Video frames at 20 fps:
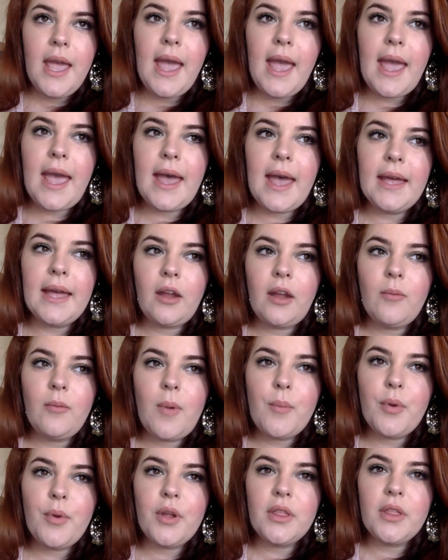and I
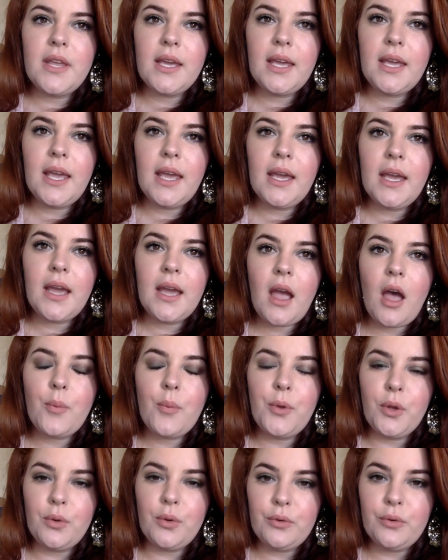remember thinking how
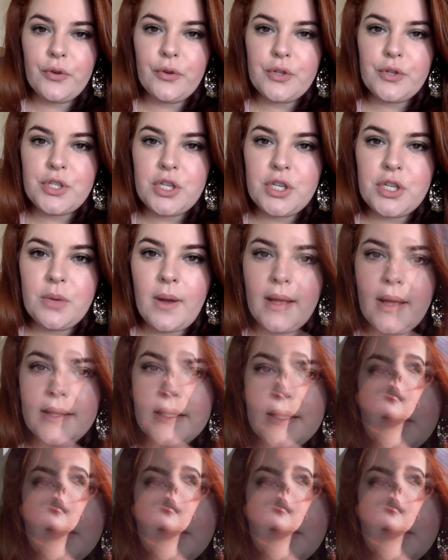beautiful she was.